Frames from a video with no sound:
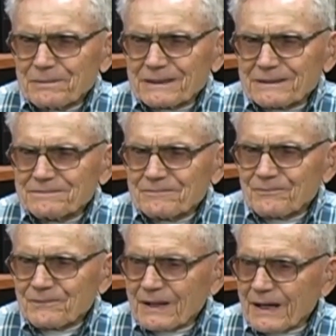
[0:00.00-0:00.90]
But
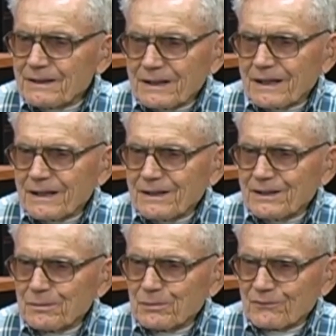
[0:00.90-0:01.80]
I did any
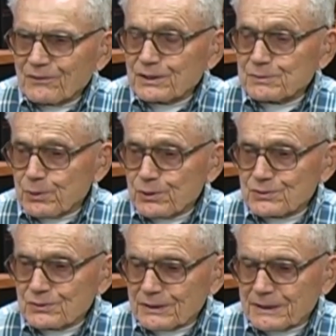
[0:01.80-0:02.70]
number of things
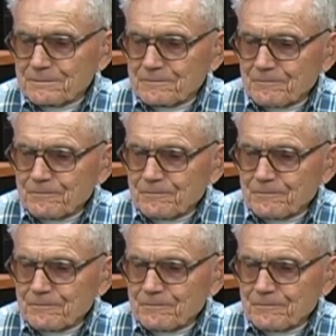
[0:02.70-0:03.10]
personally.